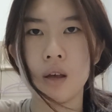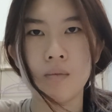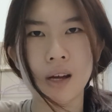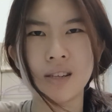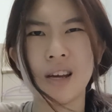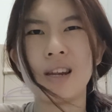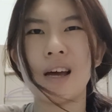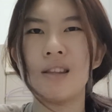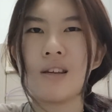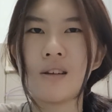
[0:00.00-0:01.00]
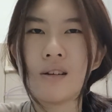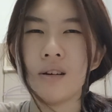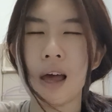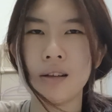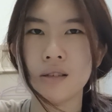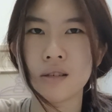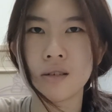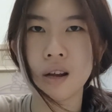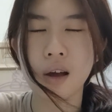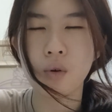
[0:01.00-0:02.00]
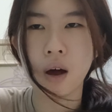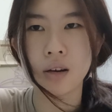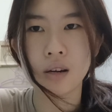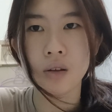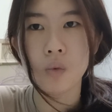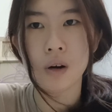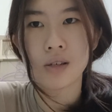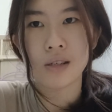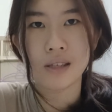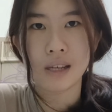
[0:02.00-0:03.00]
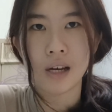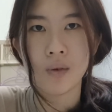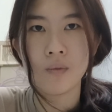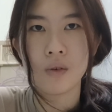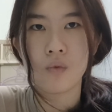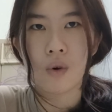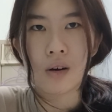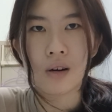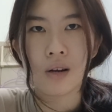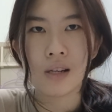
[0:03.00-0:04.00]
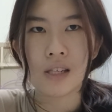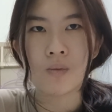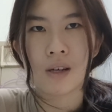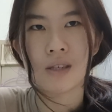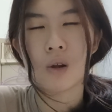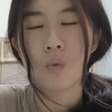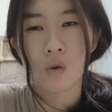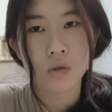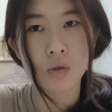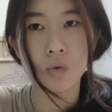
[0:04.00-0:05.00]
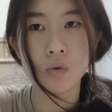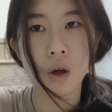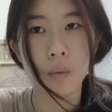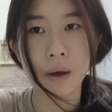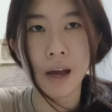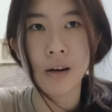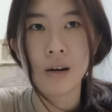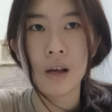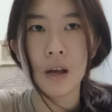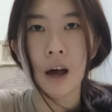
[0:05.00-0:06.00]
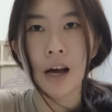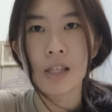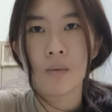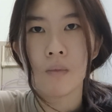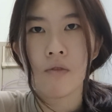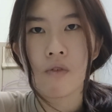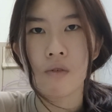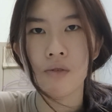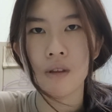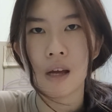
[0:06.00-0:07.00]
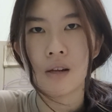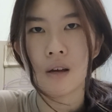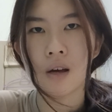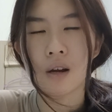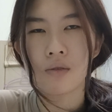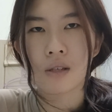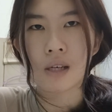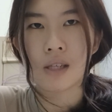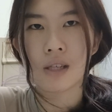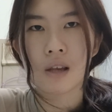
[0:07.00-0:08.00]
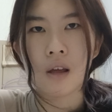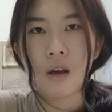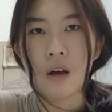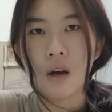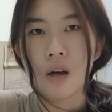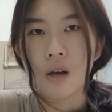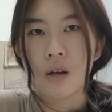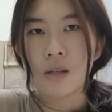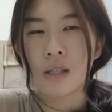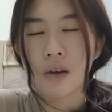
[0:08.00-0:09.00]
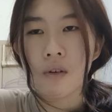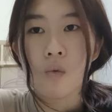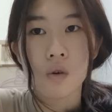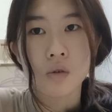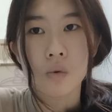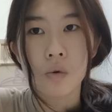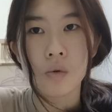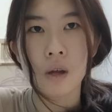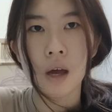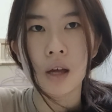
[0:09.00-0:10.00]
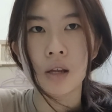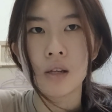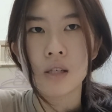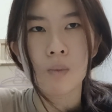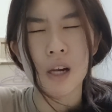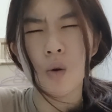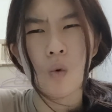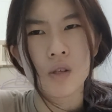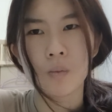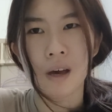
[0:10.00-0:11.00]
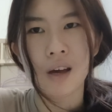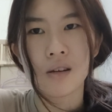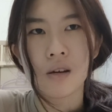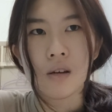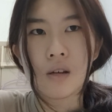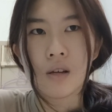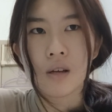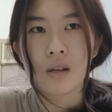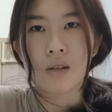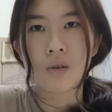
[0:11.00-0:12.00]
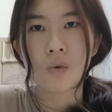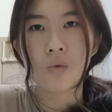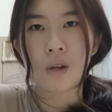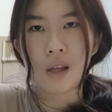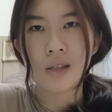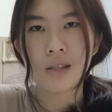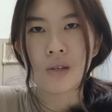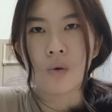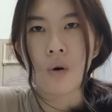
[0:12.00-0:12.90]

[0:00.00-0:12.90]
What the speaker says: Back then, I didn't question them whether this mindset was good or bad. I simply followed that the adult says saving was good and spending was bad. So that's